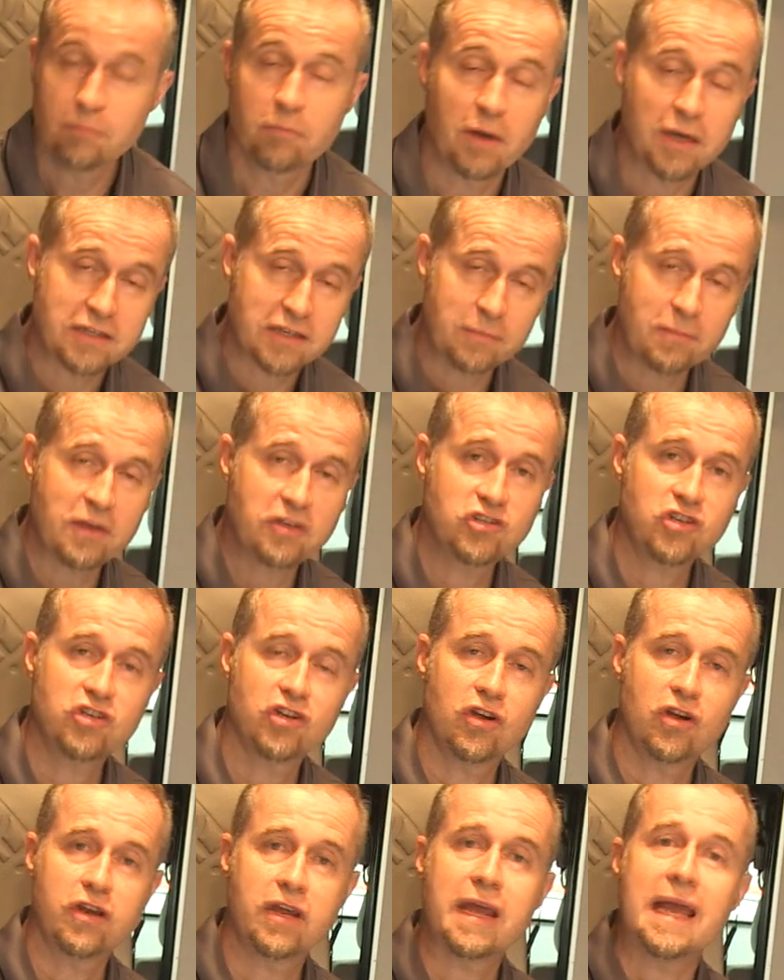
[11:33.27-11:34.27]
but as I mentioned
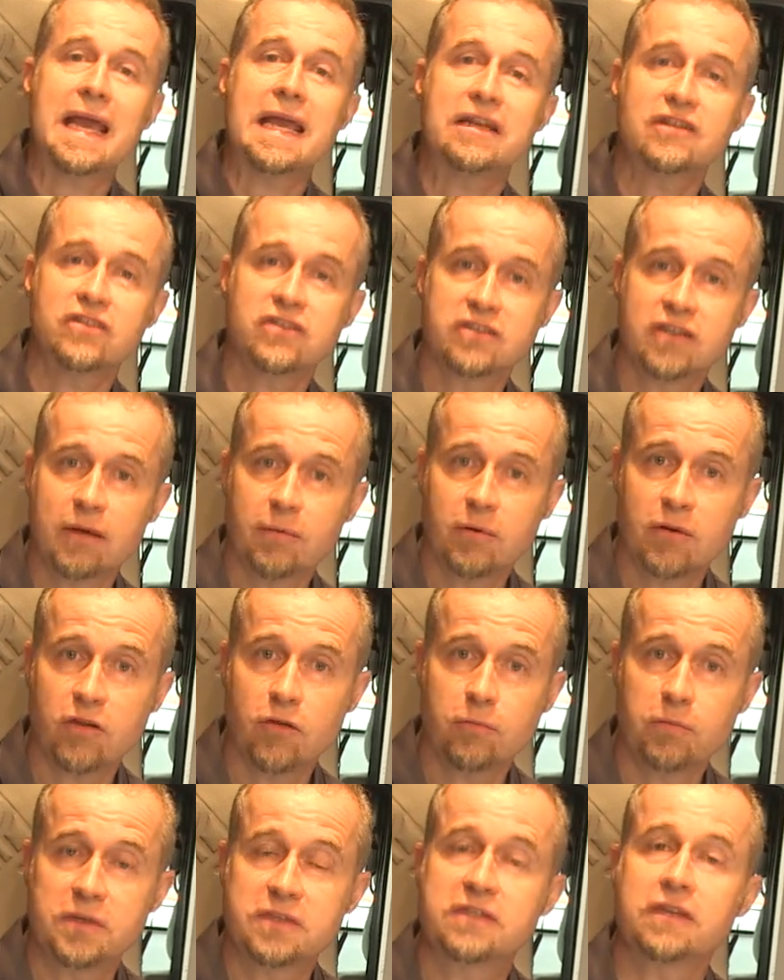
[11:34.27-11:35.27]
earlier,
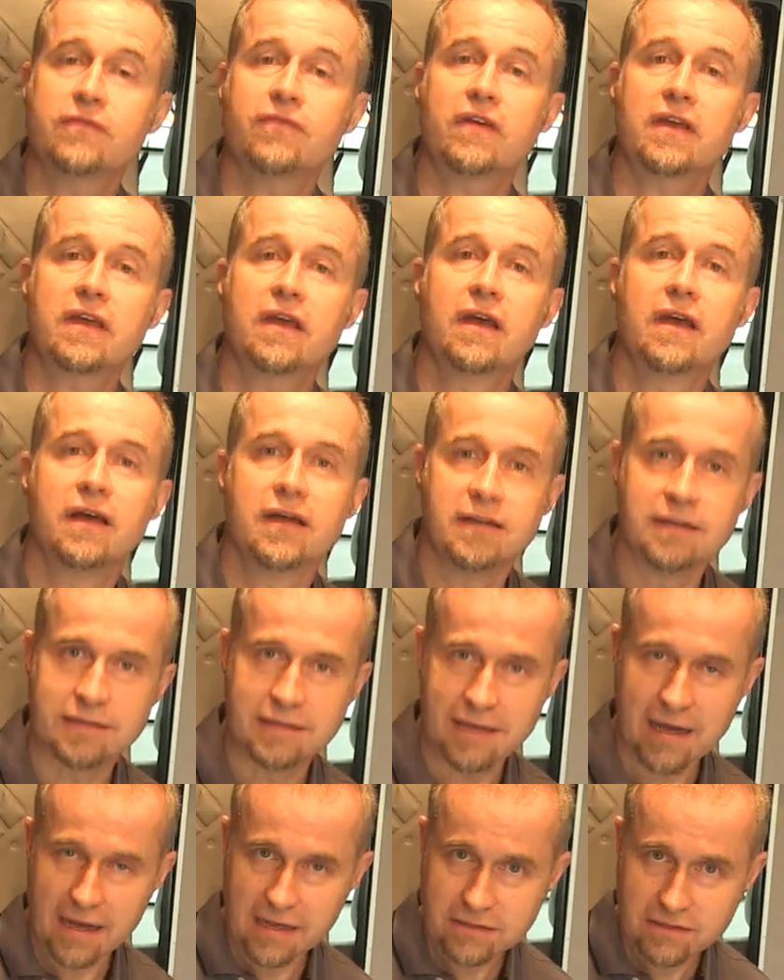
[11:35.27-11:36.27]
H&W Pacific
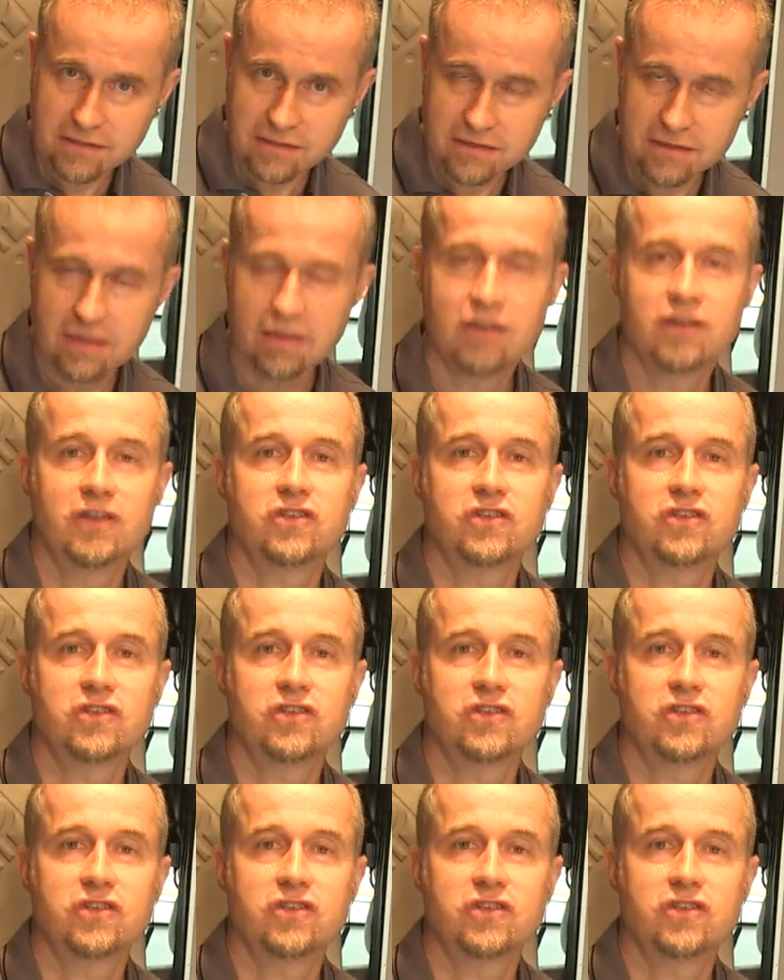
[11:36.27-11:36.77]
does,